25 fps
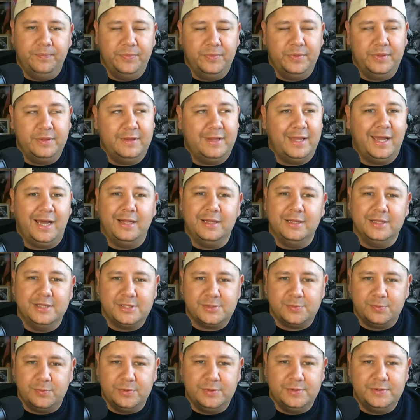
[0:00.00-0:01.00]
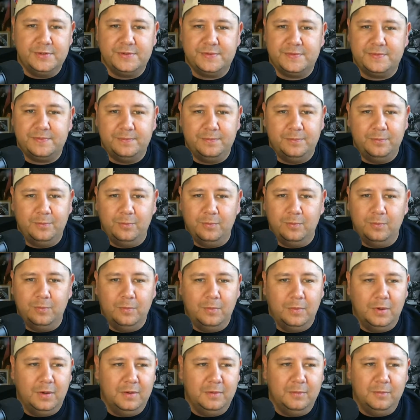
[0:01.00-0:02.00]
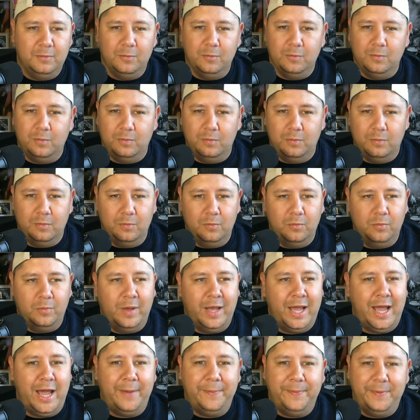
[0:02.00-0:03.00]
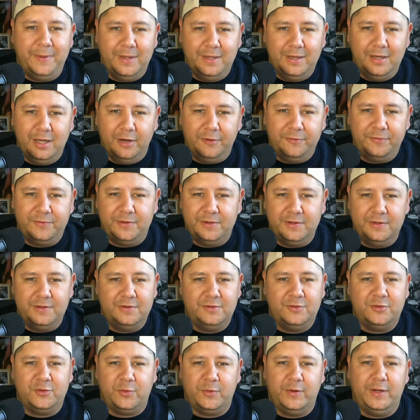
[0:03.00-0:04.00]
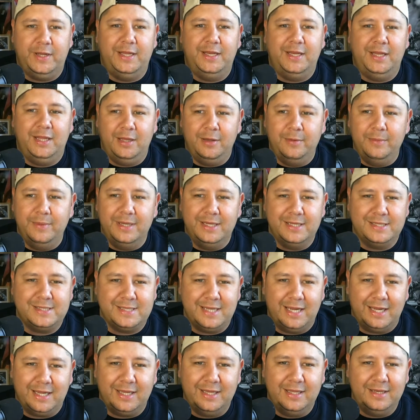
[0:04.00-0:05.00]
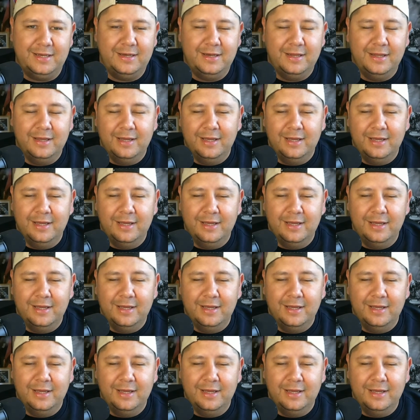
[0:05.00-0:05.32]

Dallas was happy enough to trade him in a second